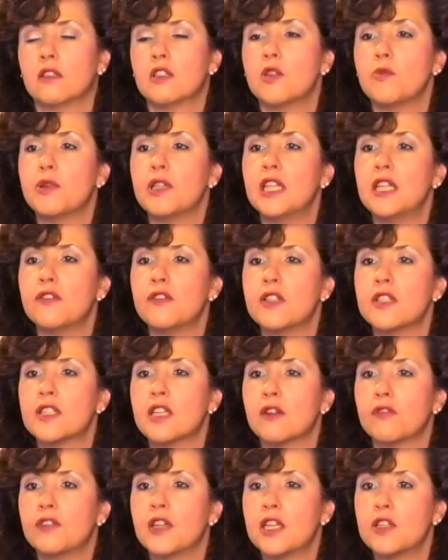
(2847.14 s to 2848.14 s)
the belief in
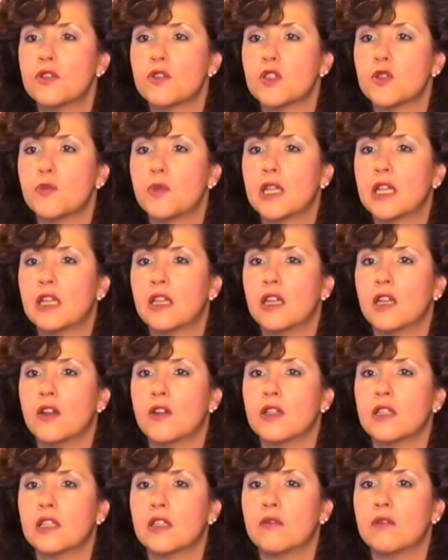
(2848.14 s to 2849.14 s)
self nature as being
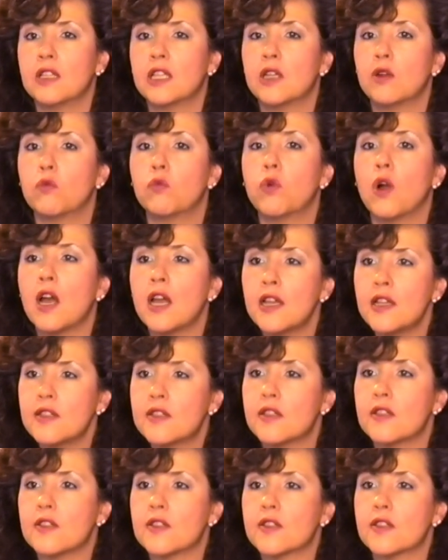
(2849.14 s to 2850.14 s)
inherently real. It
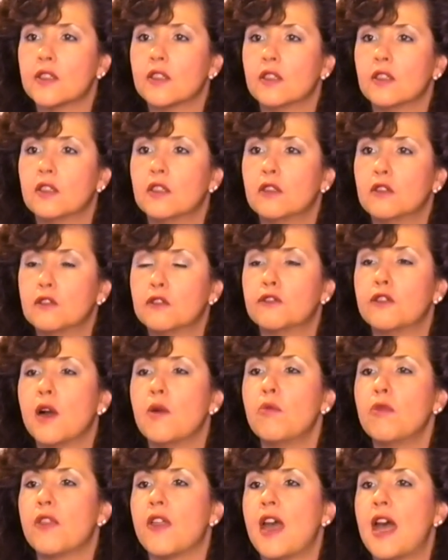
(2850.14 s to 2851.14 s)
arises
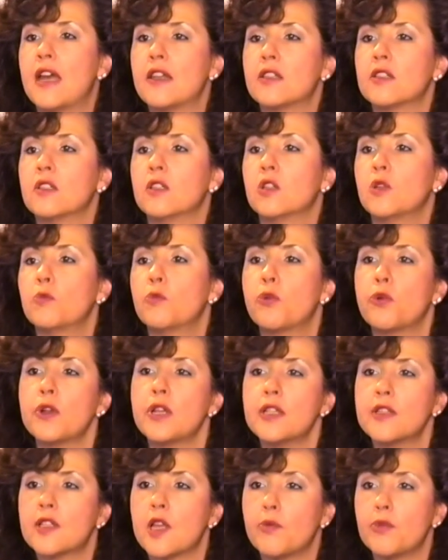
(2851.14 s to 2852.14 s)
from that
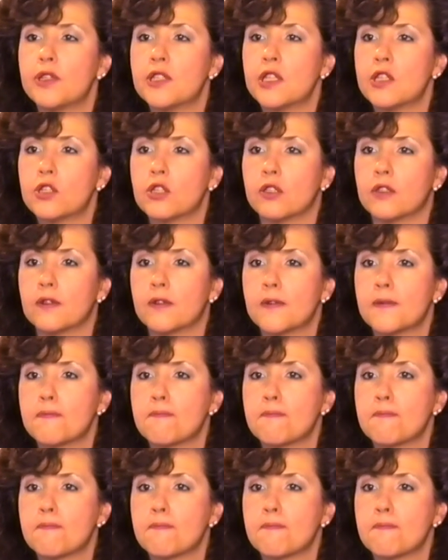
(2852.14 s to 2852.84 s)
presupposition.